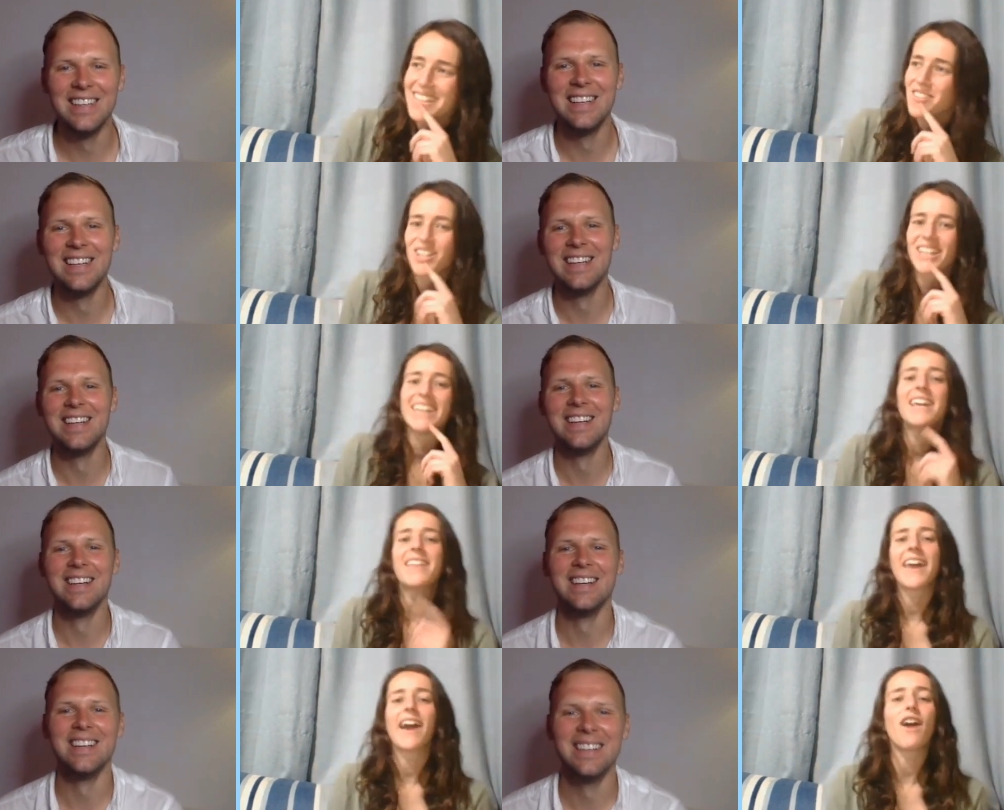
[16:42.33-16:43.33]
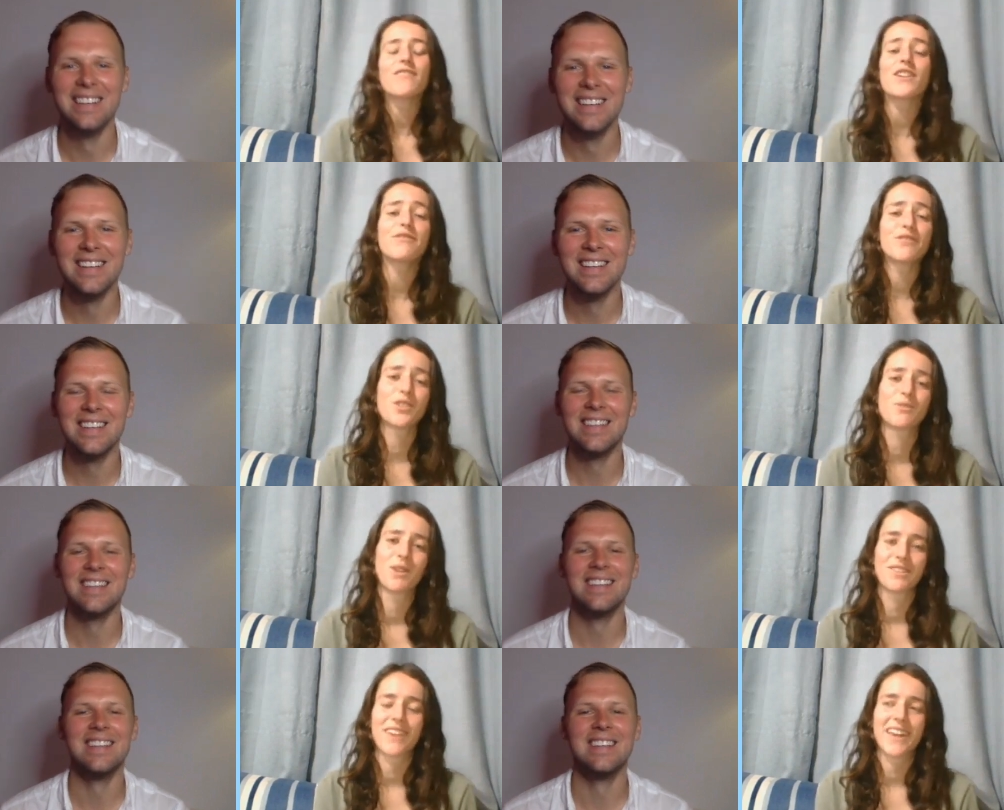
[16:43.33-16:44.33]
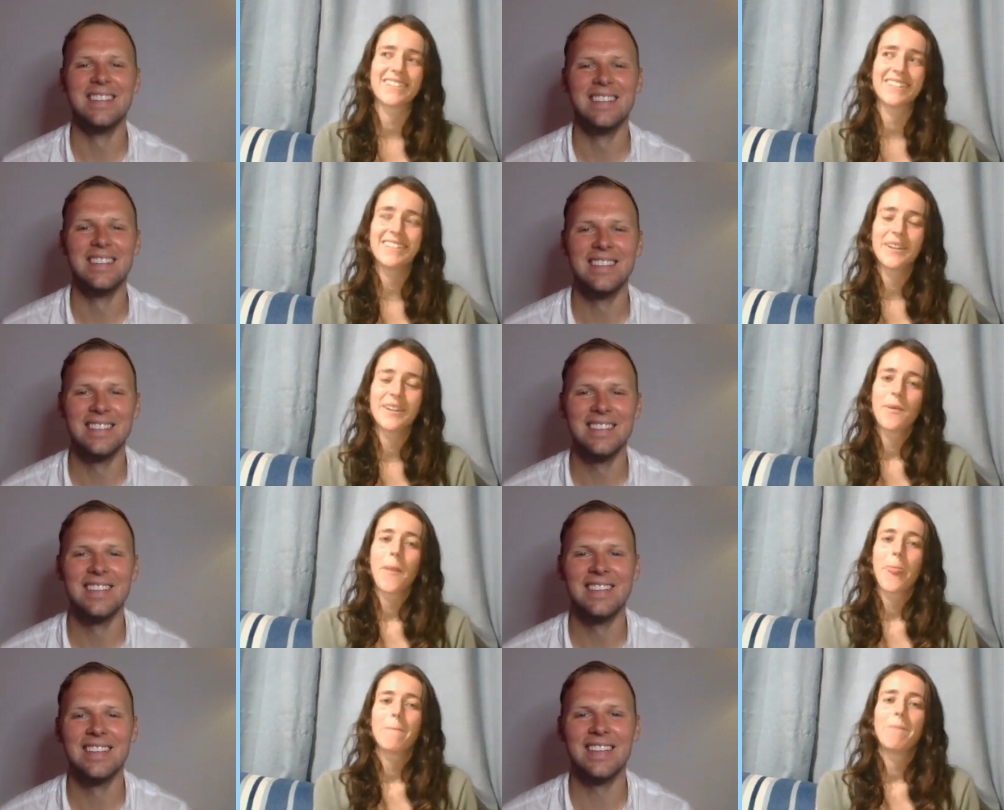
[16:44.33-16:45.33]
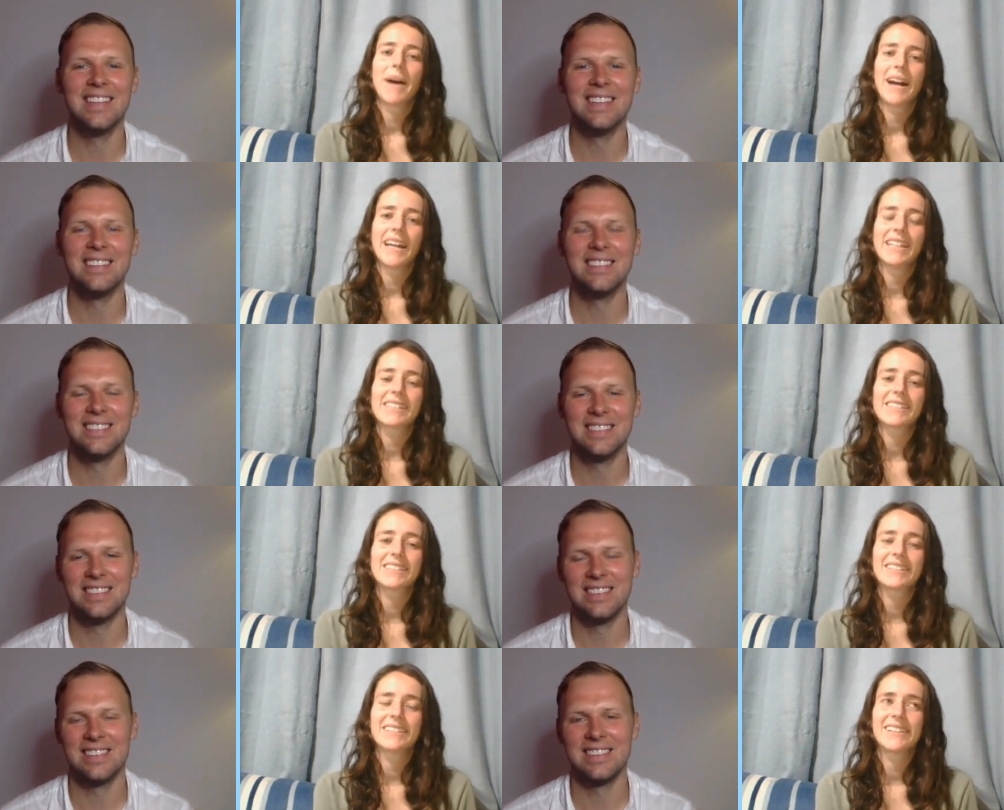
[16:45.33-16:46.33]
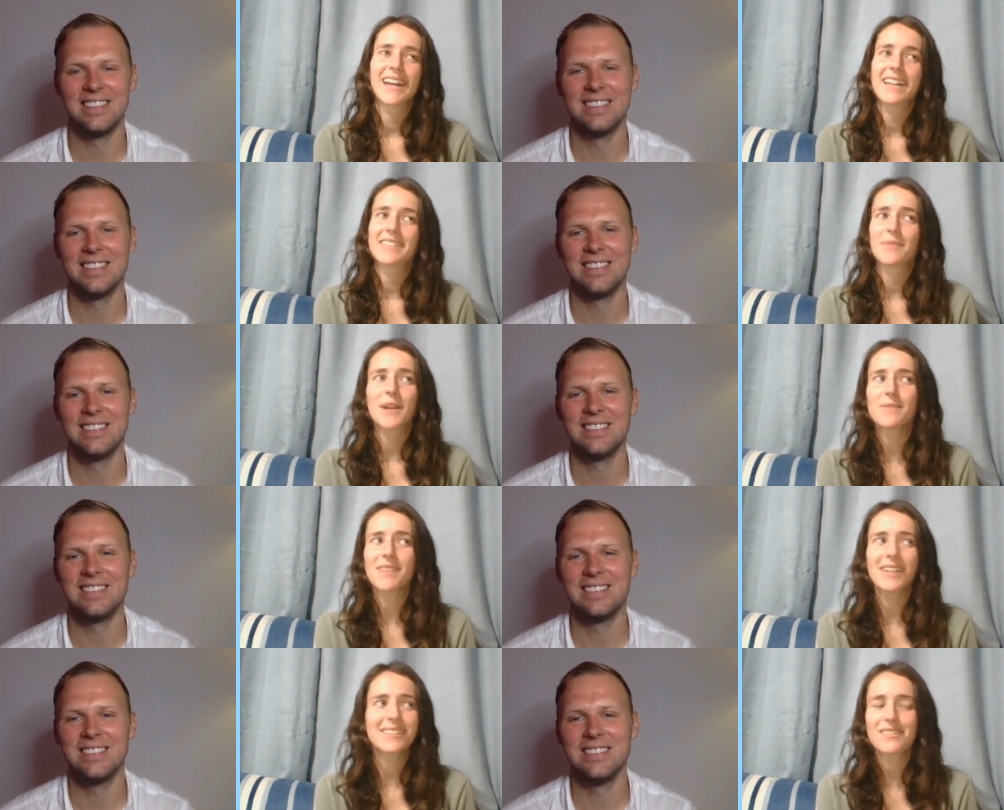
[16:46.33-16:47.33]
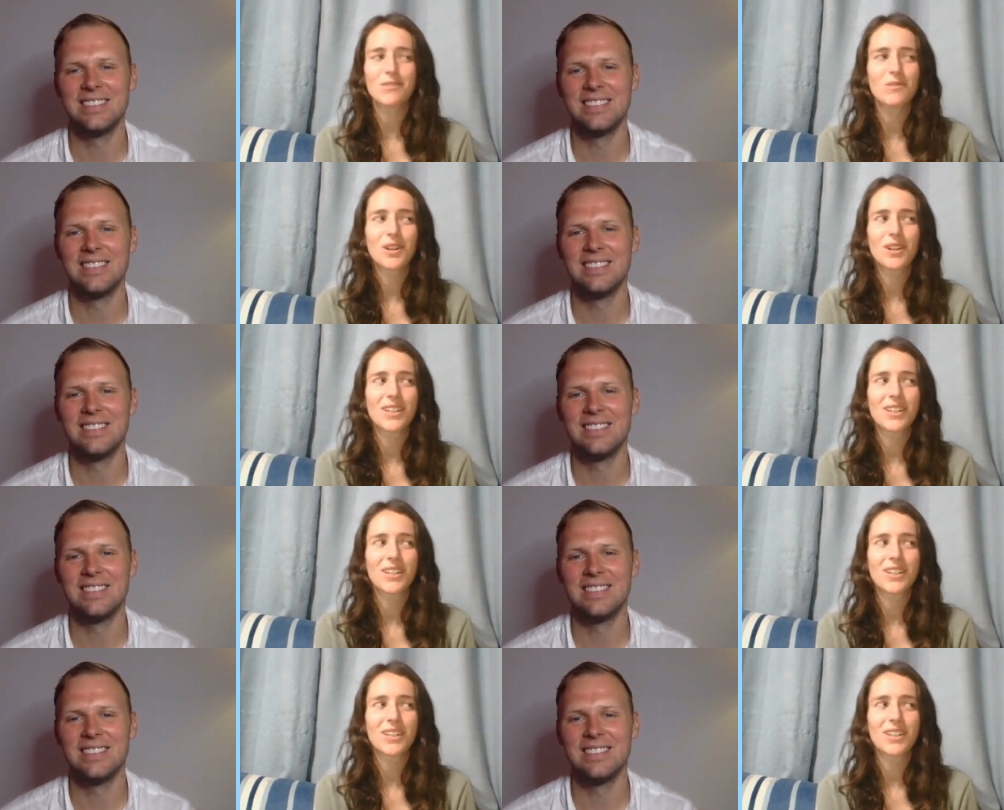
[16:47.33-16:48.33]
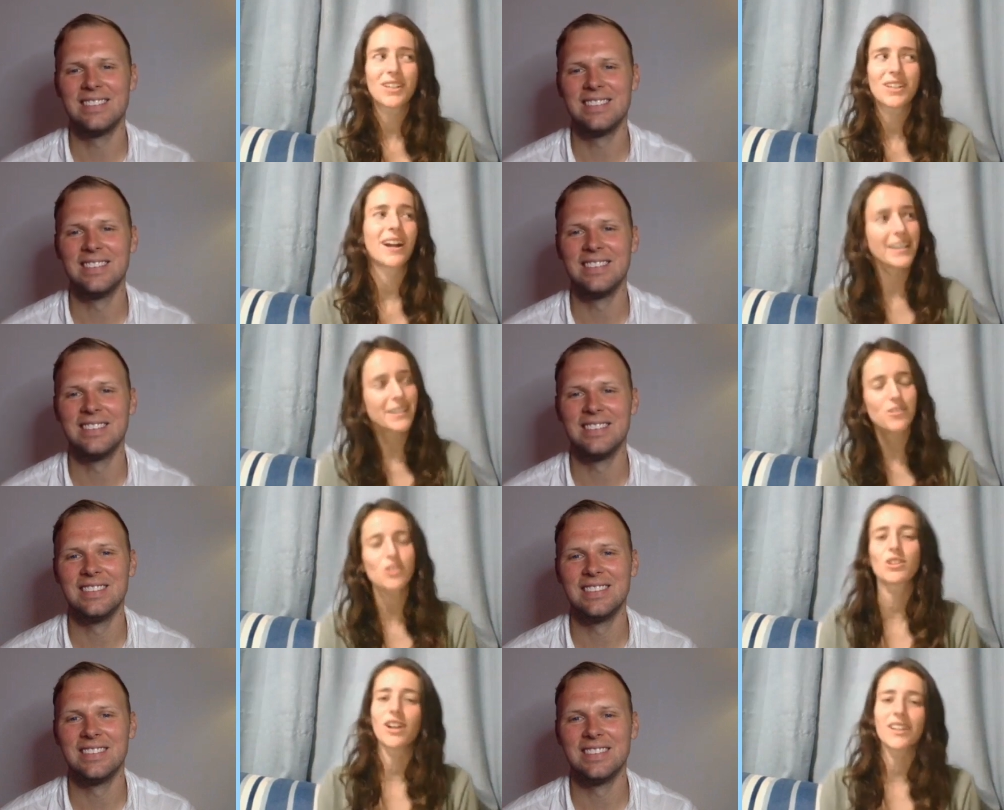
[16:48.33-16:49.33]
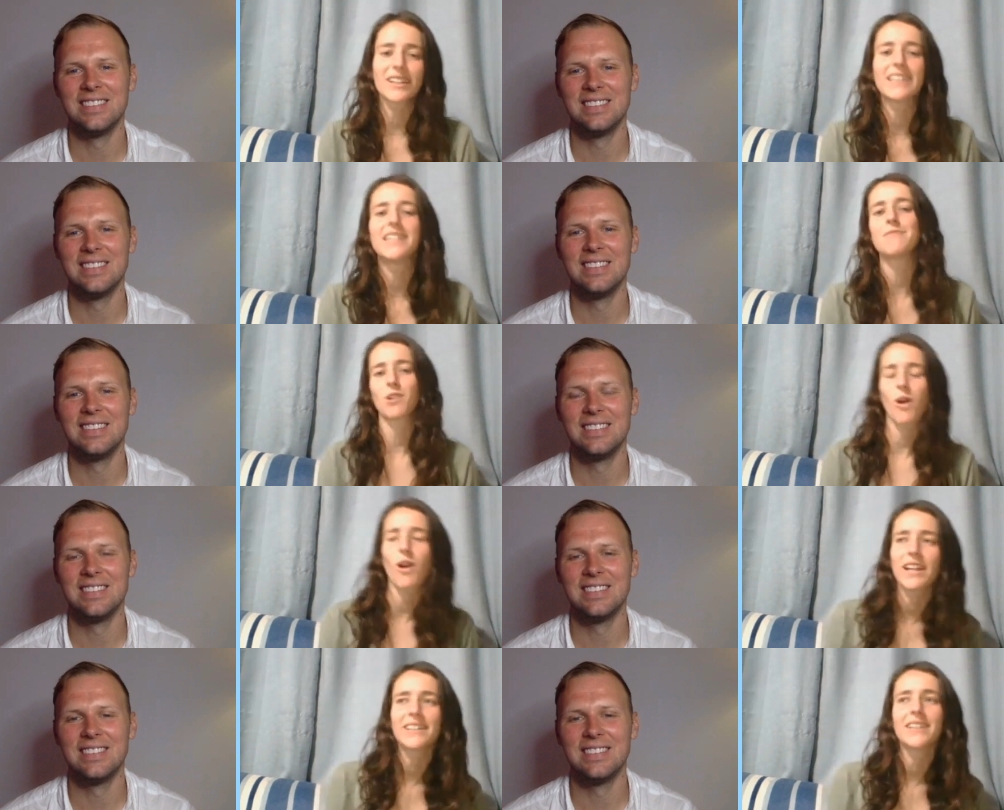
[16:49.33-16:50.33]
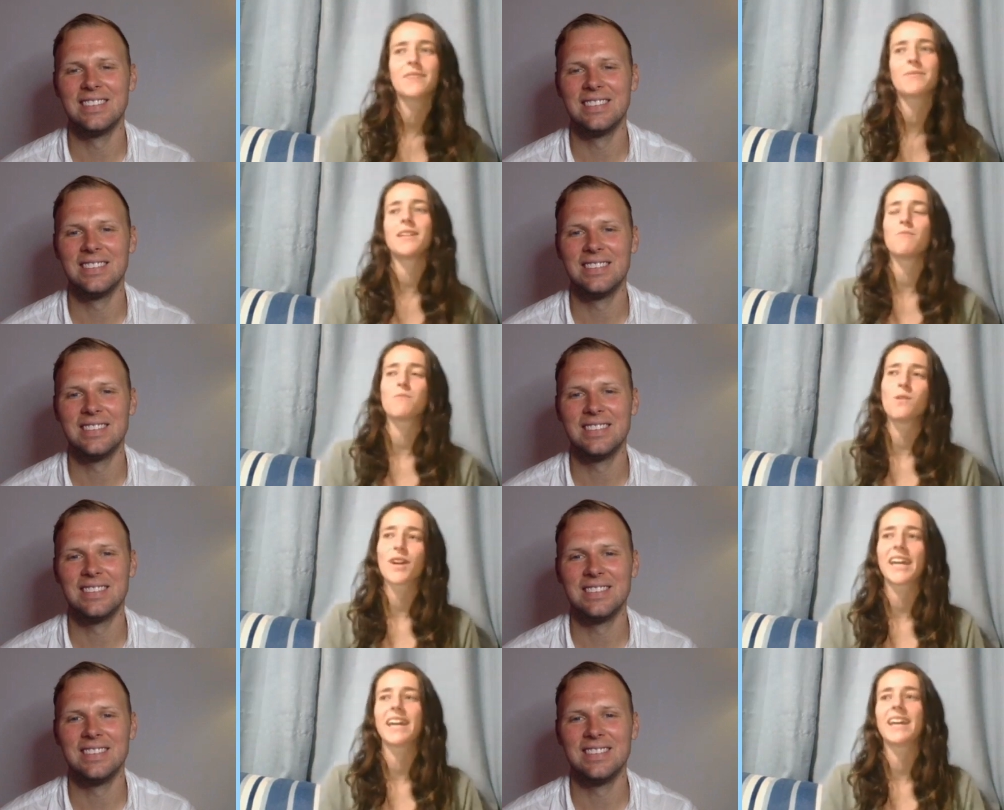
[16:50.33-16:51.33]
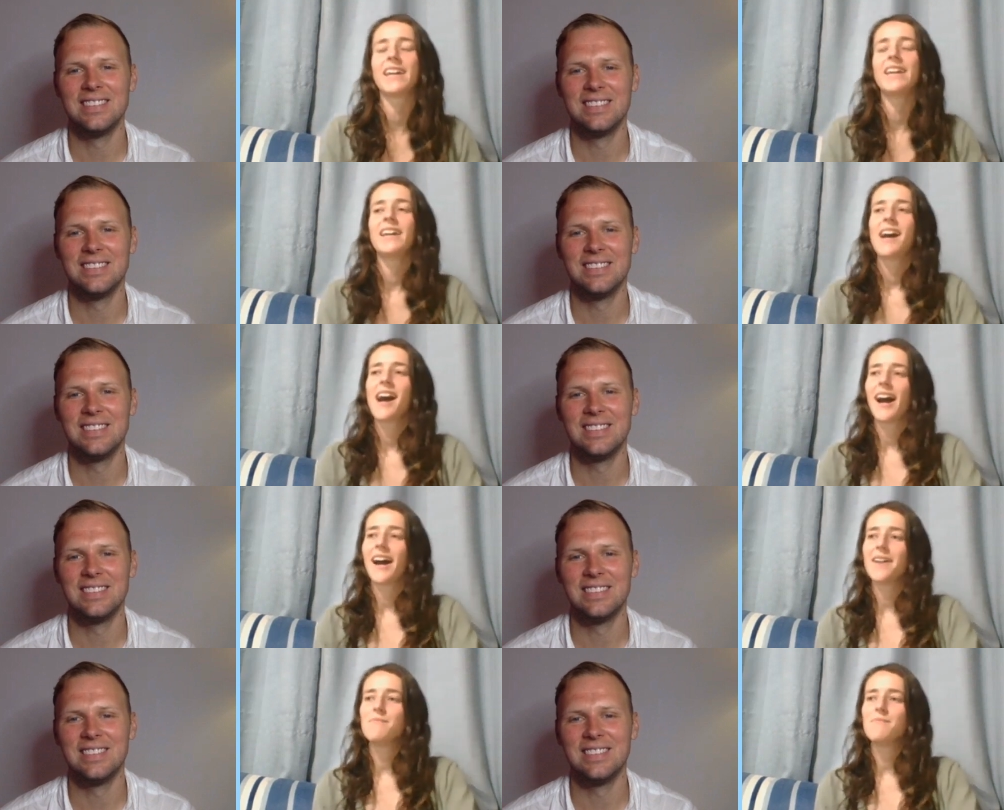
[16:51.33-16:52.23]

Speaker 1: that's tricky. They are very food motivated, but yeah, sometimes that doesn't work either. So you kind of just got to keep calling them, keep walking.